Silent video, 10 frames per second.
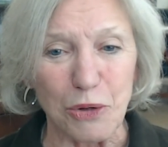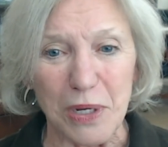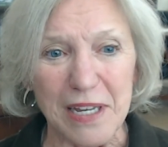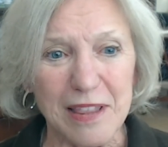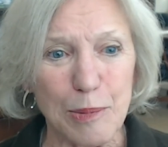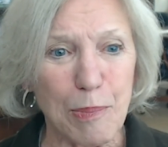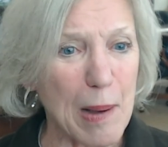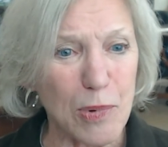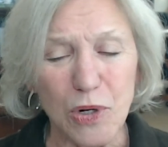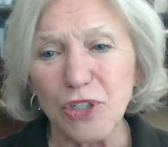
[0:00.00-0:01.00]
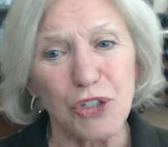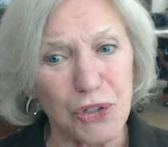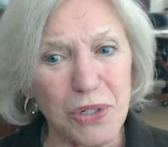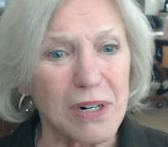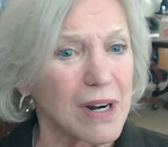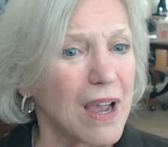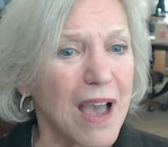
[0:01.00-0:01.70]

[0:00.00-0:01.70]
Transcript: eat the popcorn? Sure,